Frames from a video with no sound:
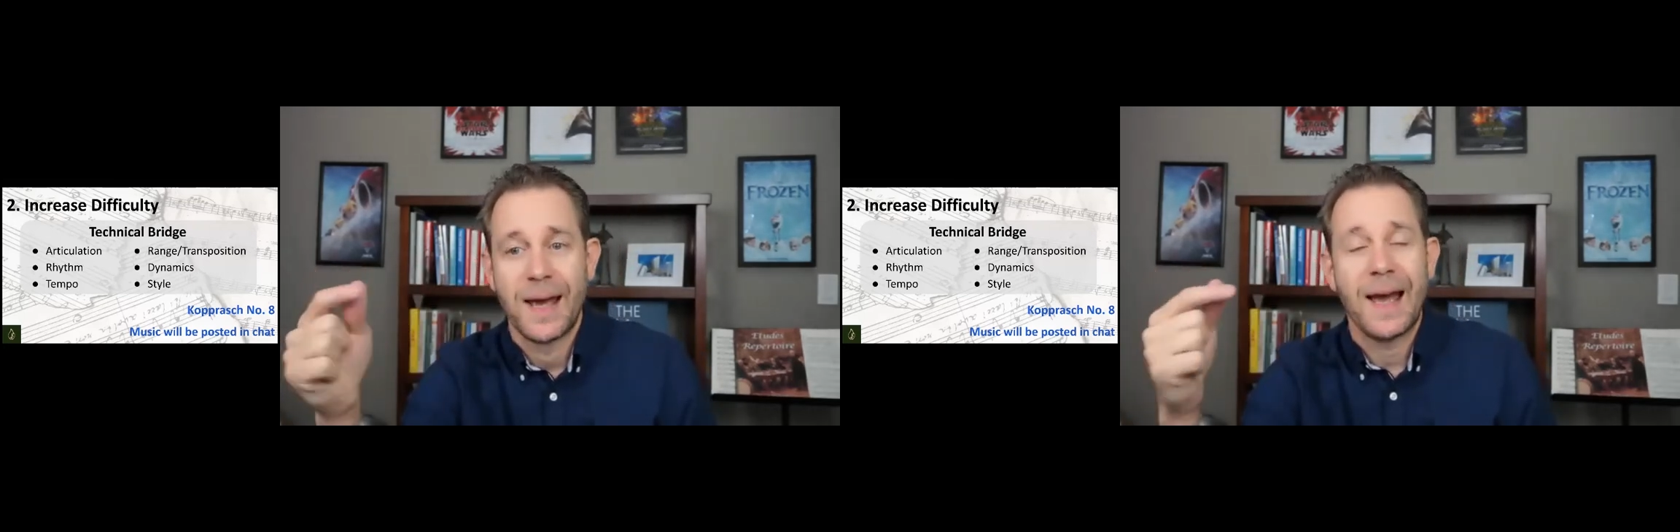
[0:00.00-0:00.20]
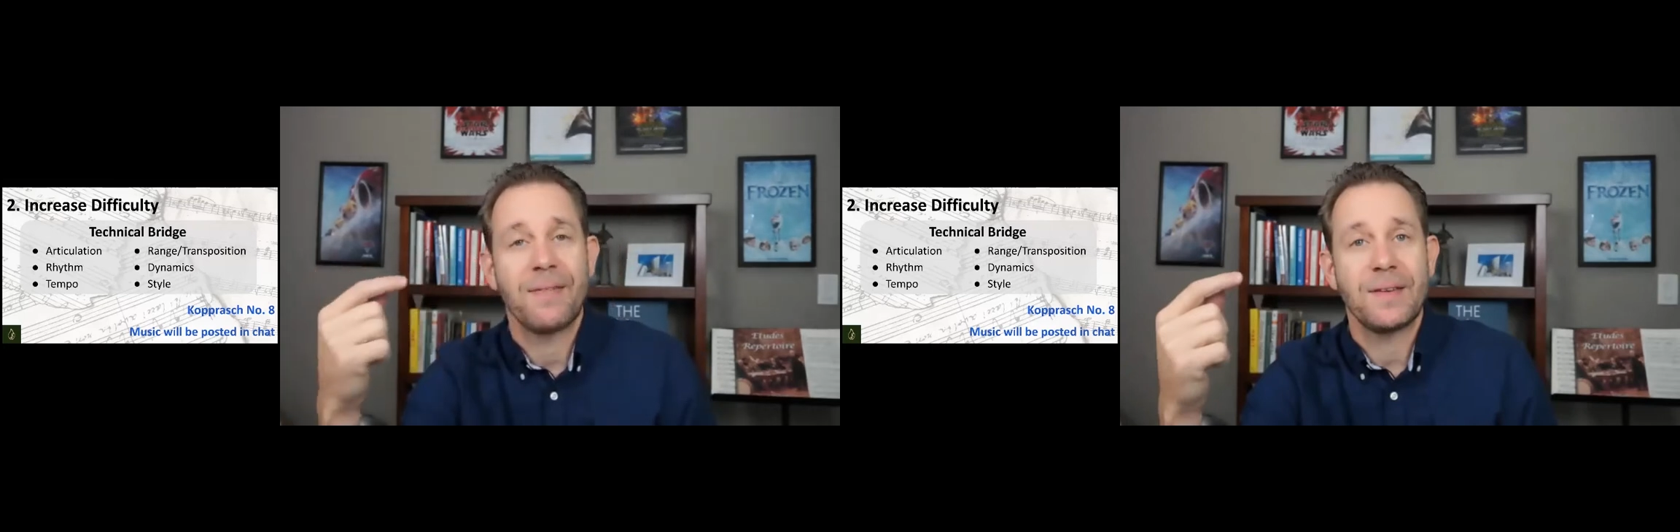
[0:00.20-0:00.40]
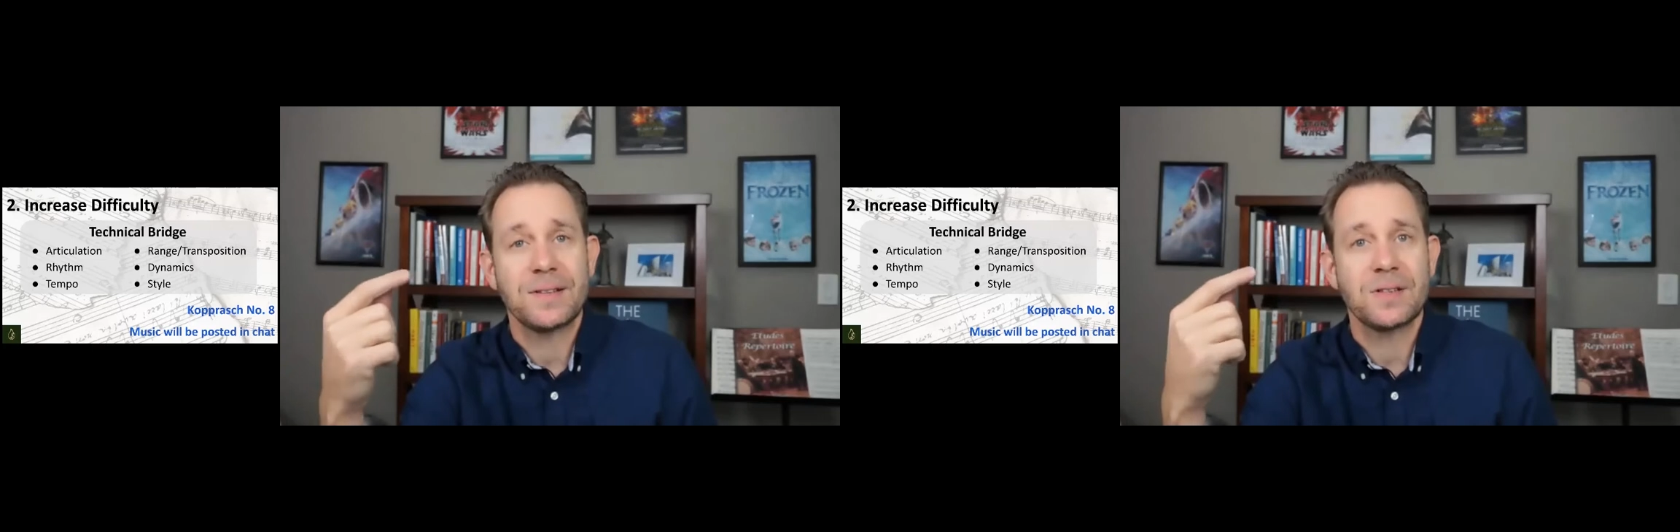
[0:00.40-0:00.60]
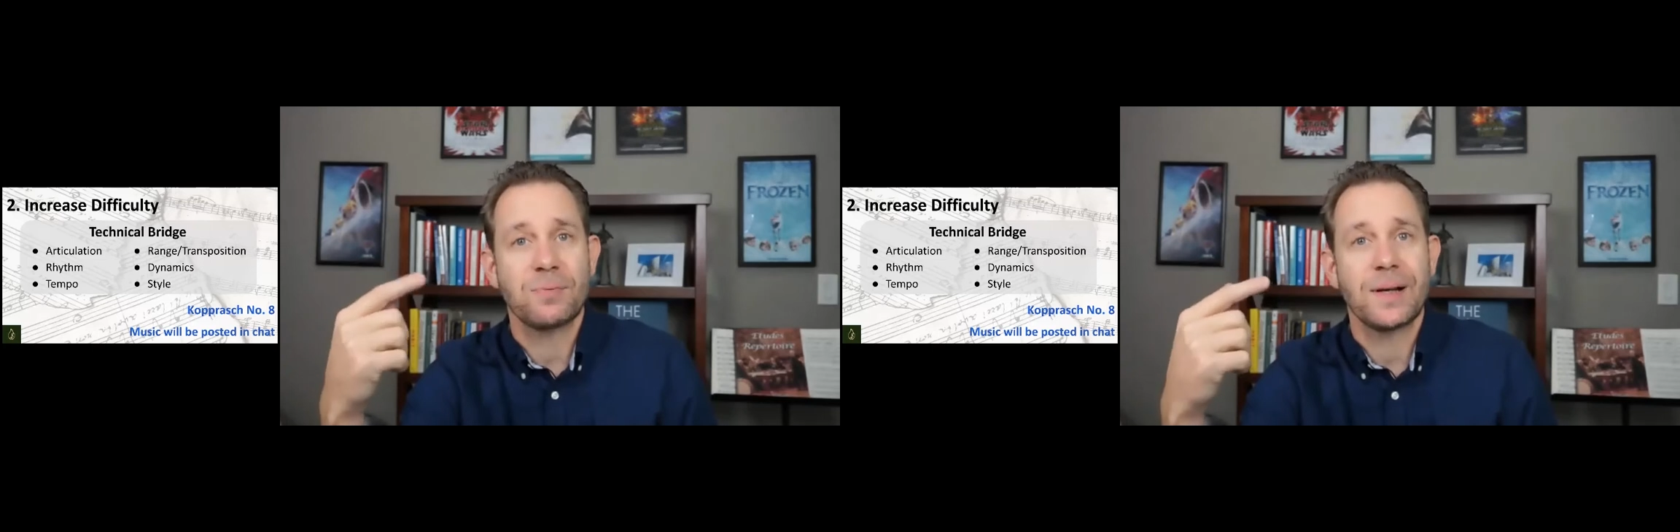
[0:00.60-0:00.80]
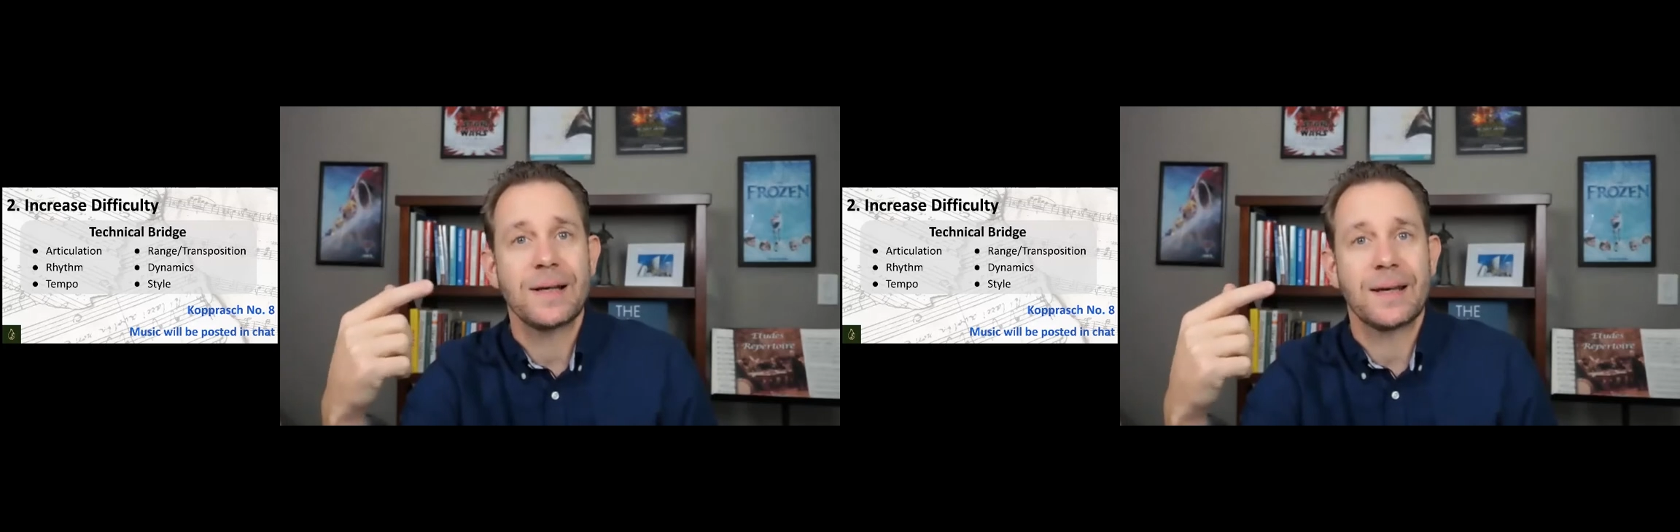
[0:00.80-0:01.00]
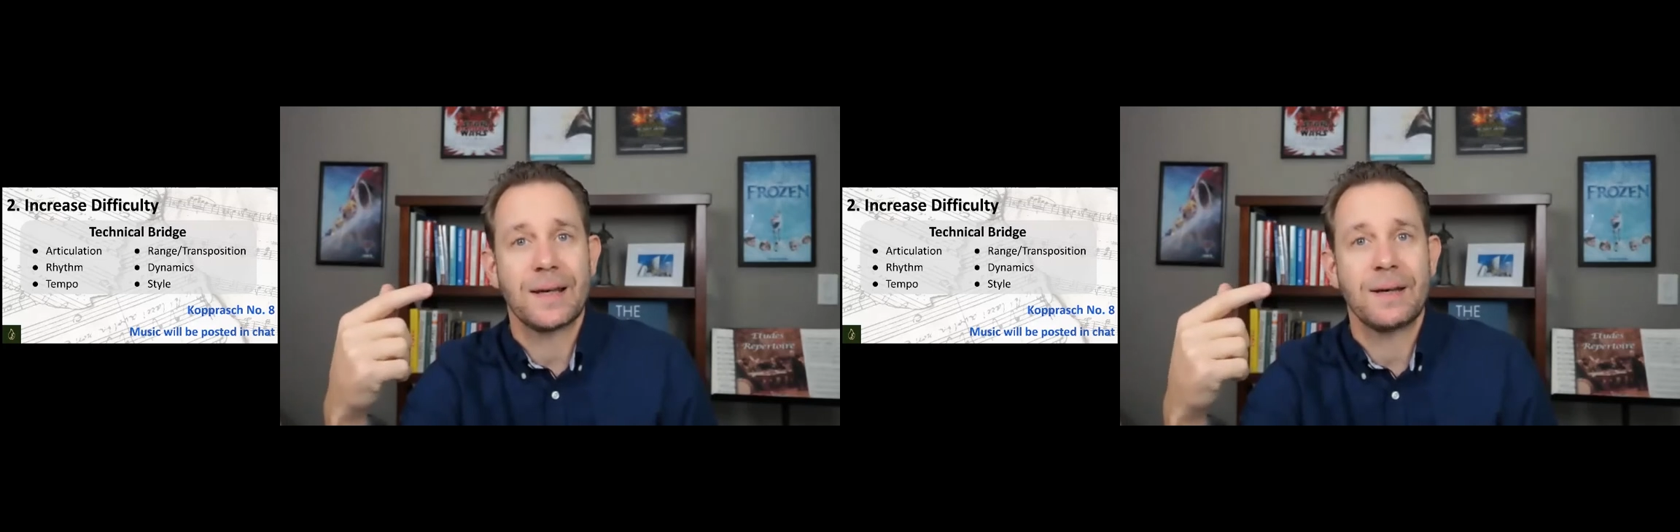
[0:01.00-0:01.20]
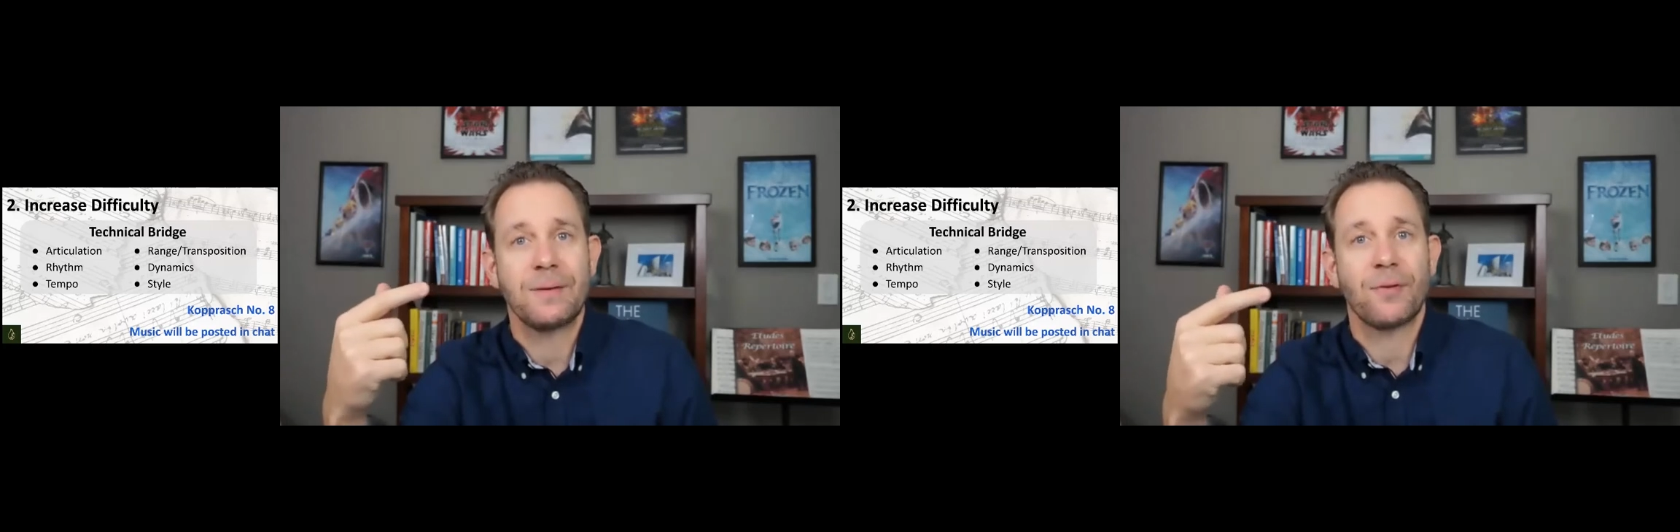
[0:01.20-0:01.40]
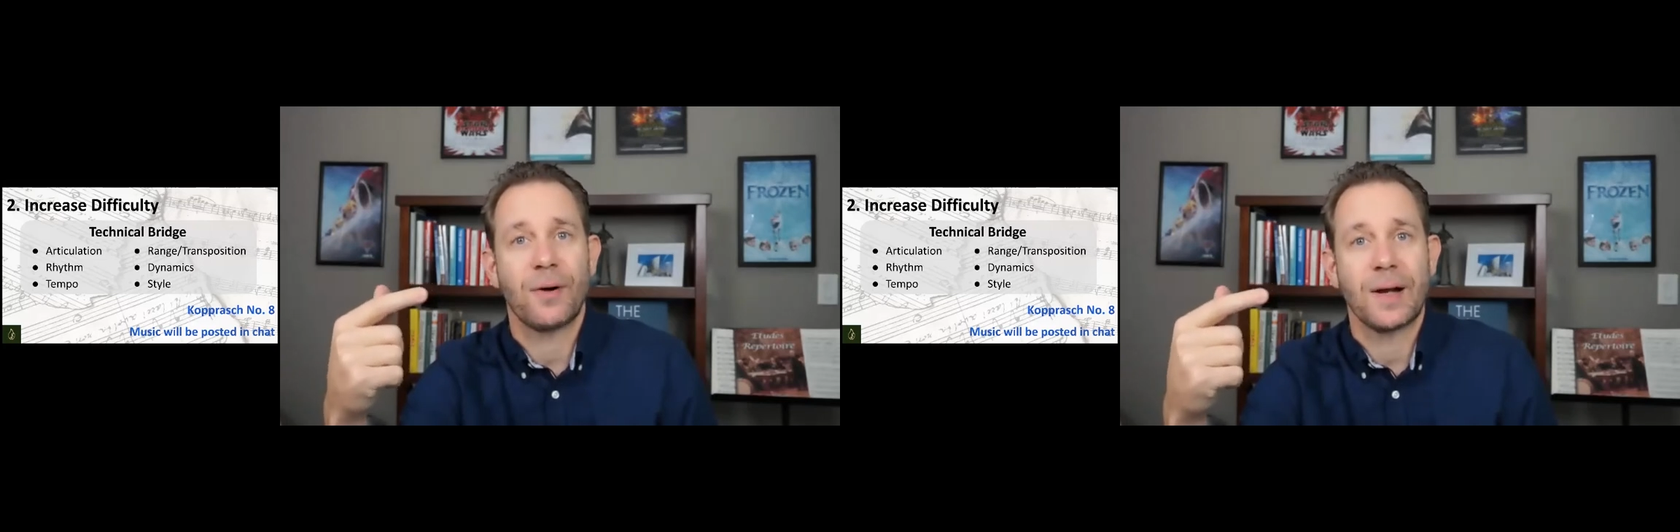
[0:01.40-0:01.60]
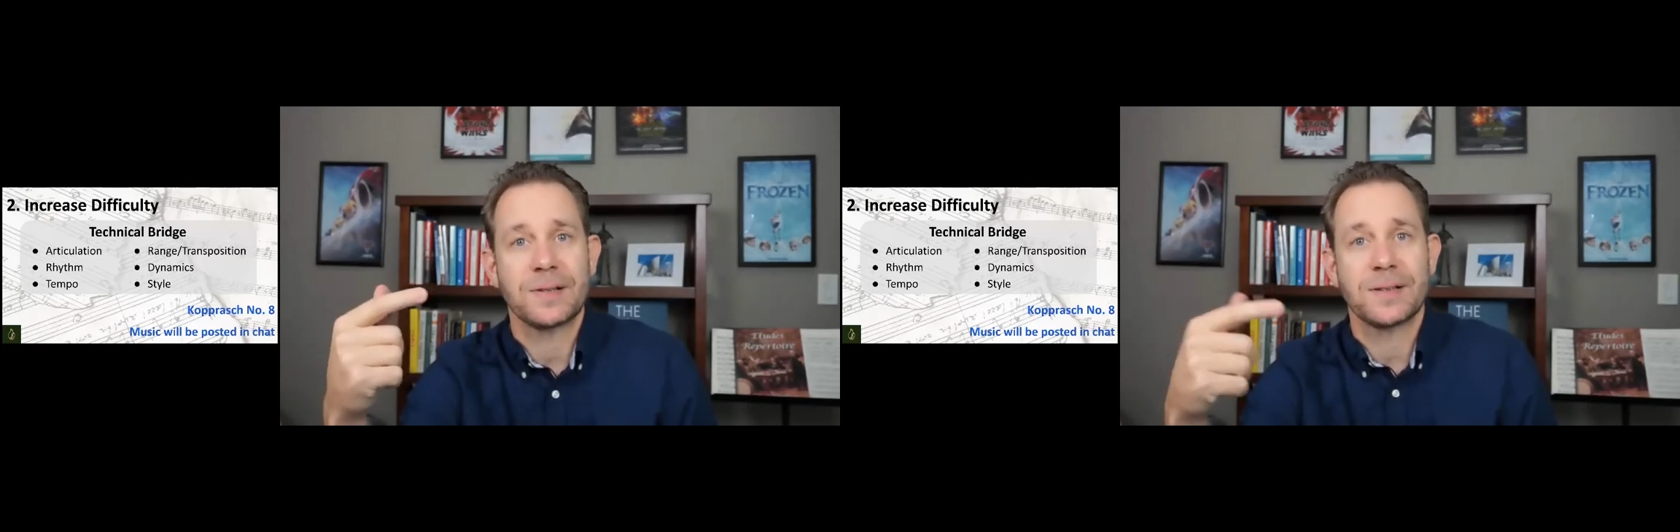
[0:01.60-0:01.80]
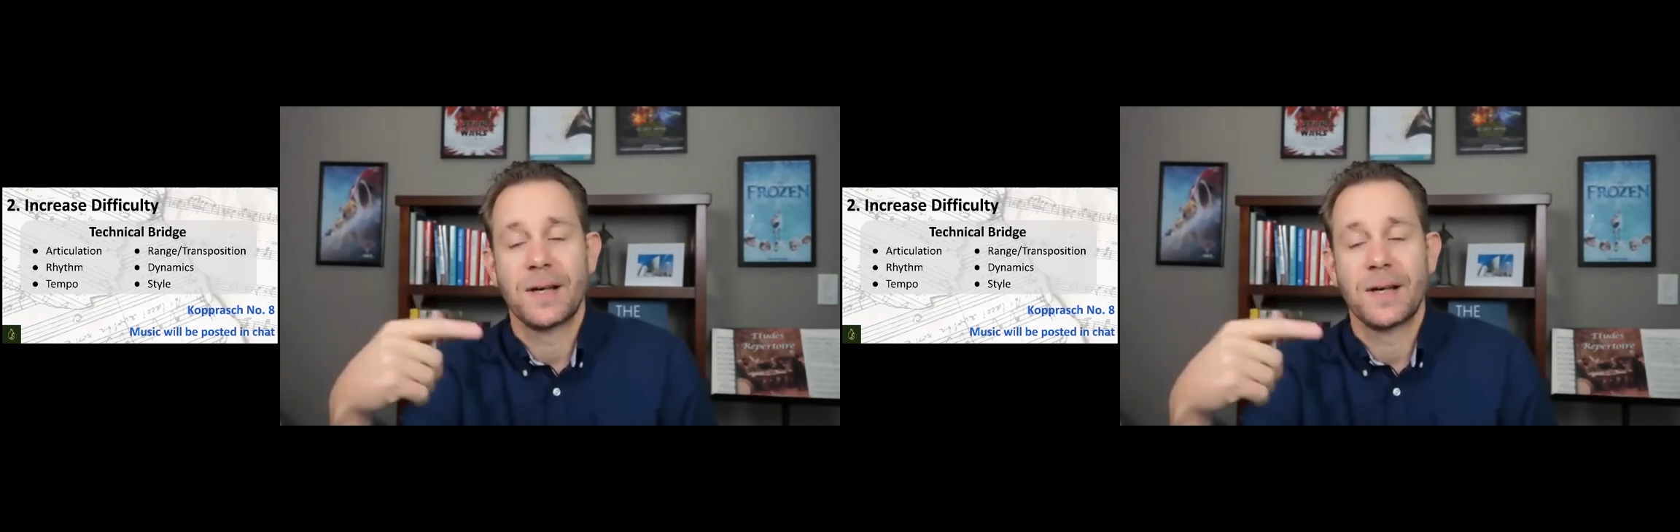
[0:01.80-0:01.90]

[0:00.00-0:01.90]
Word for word: And this is really key for us